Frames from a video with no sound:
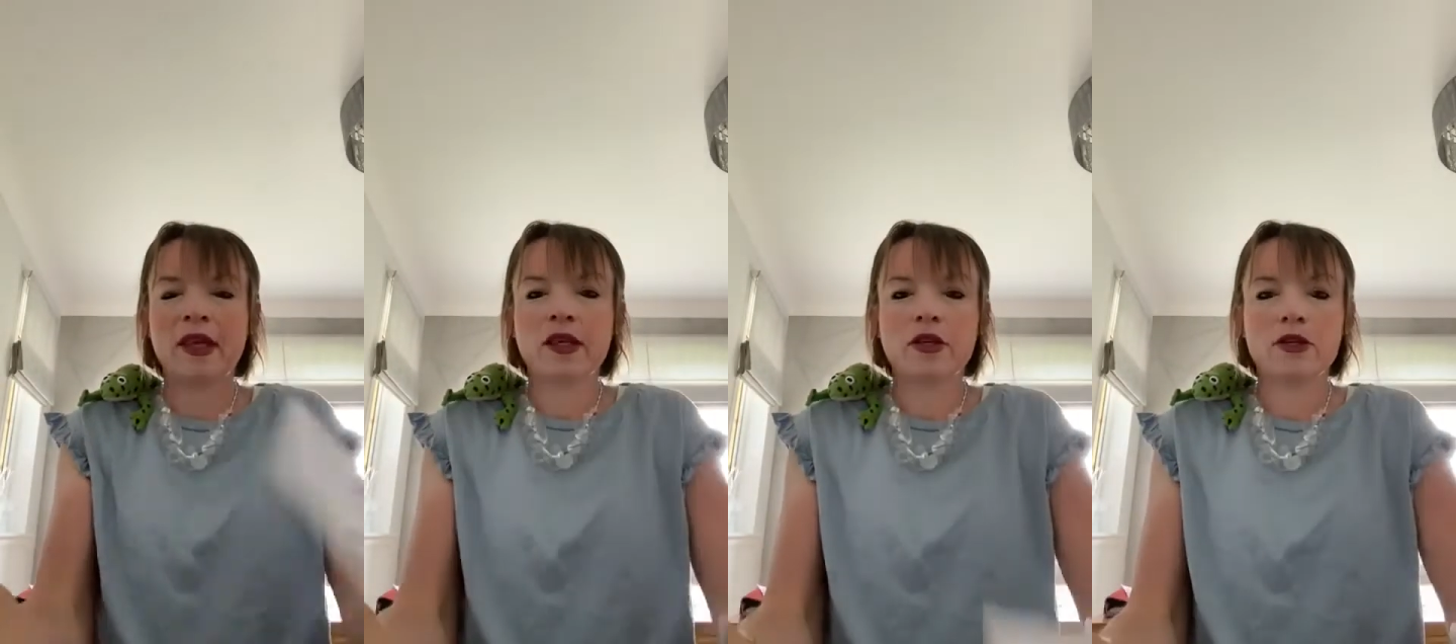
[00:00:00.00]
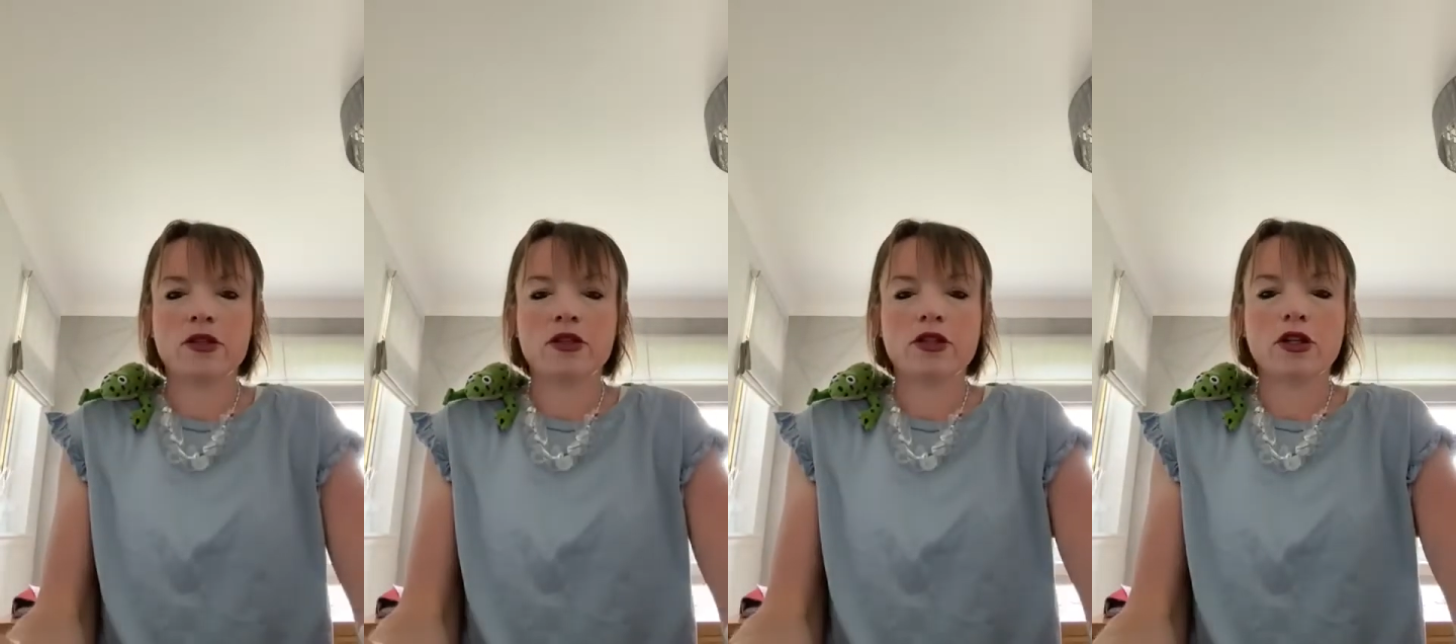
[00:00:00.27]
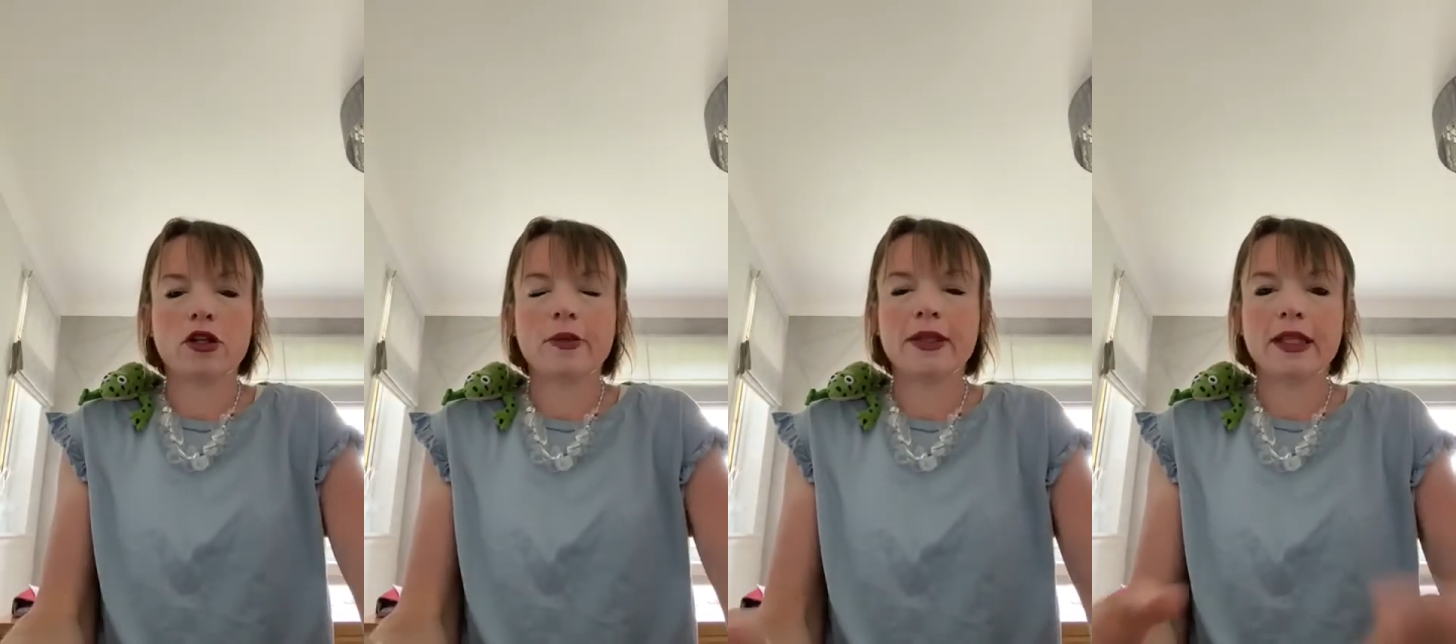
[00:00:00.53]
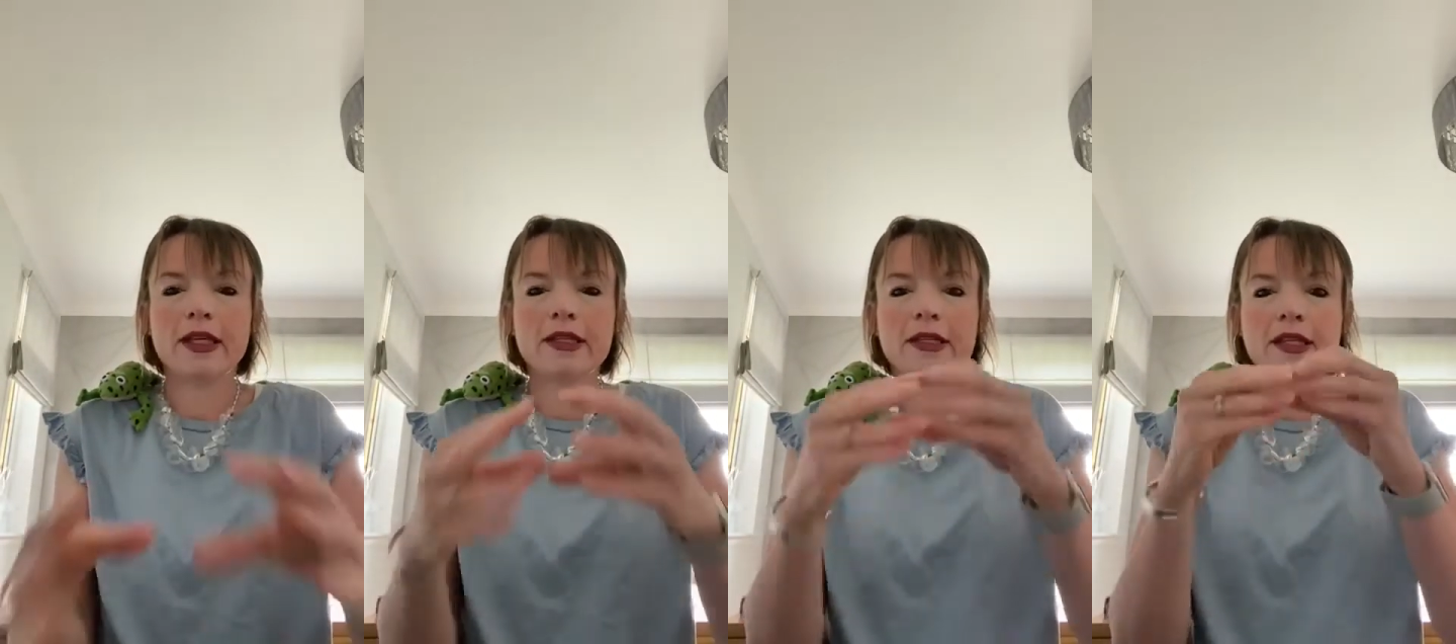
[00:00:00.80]
Good job. And
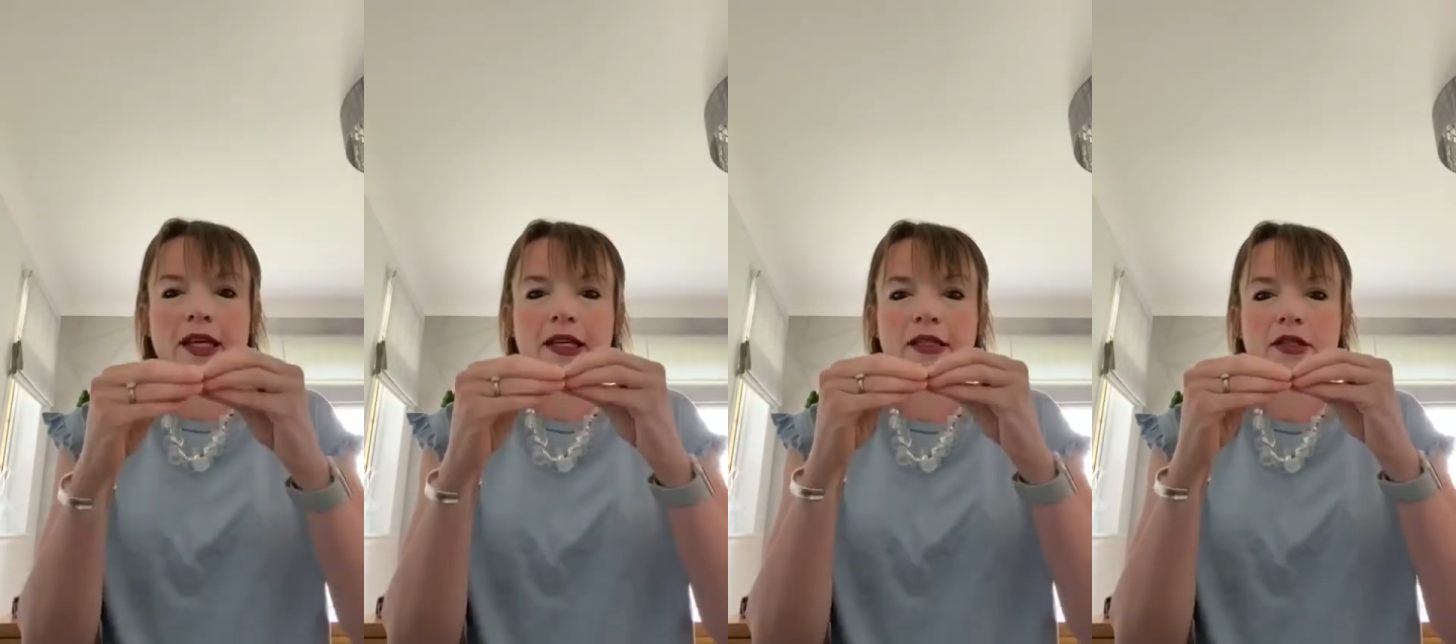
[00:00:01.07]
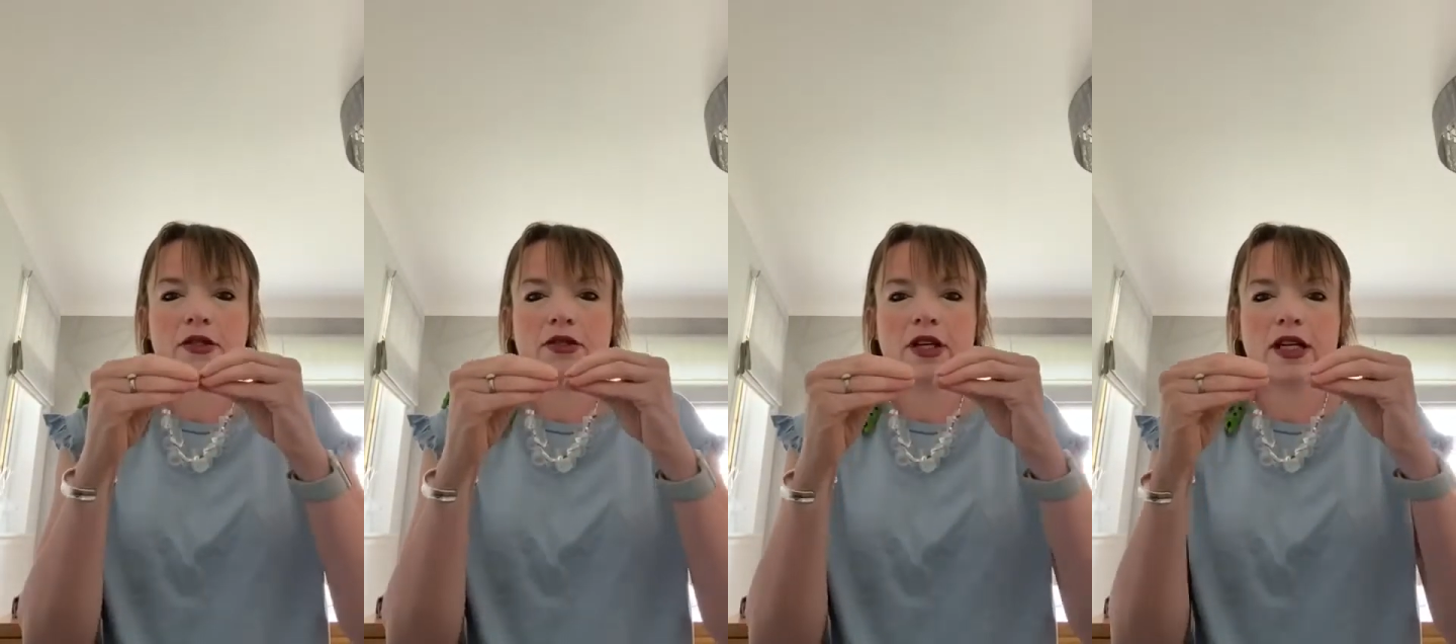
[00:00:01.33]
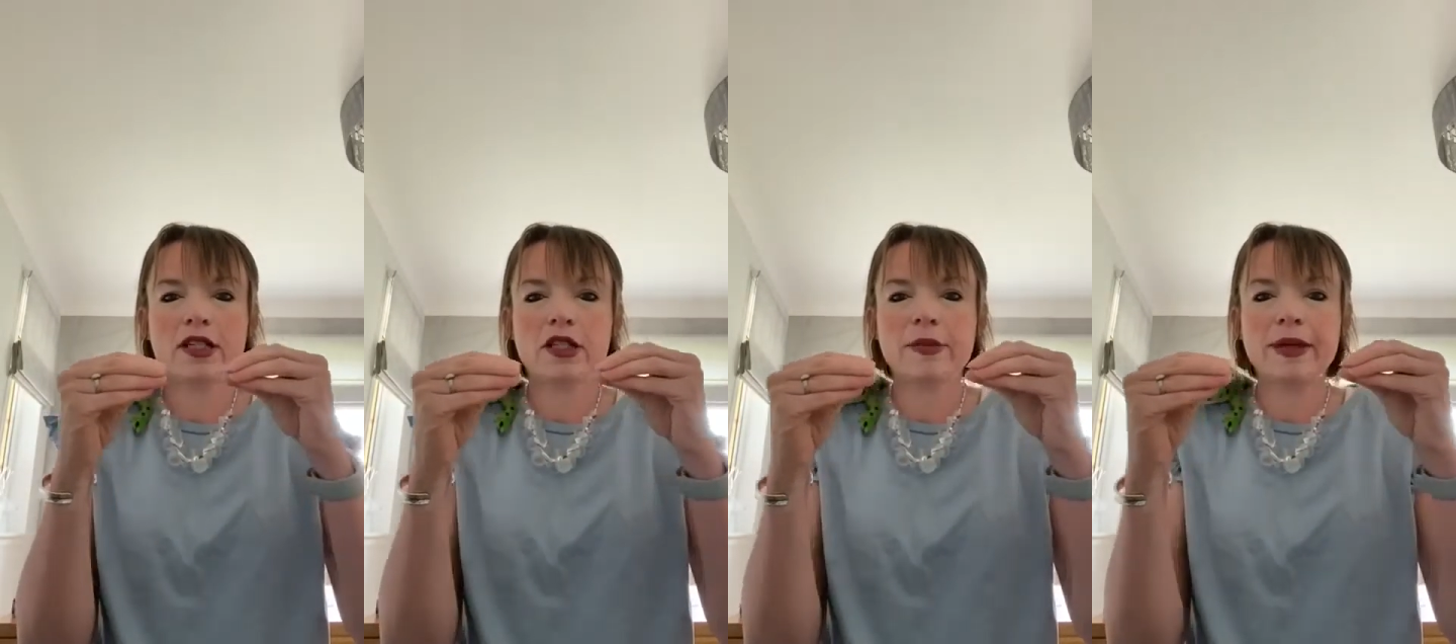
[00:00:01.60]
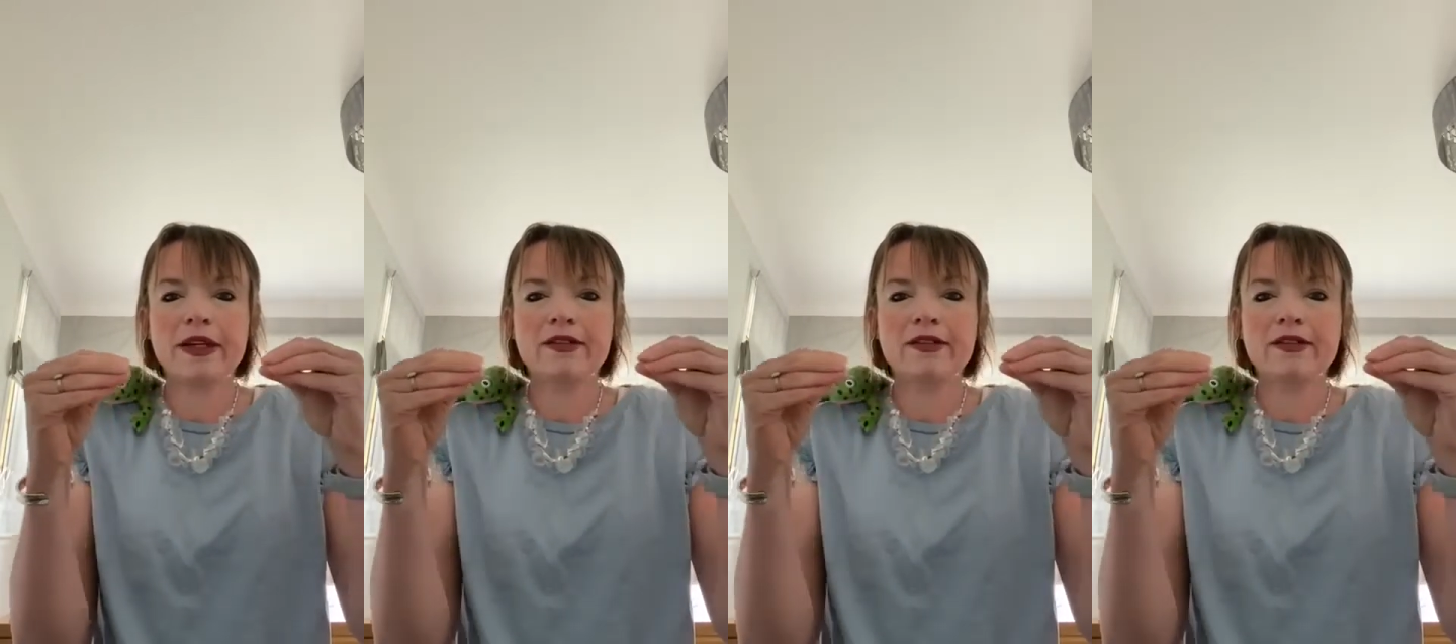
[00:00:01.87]
let's see that stretchy bit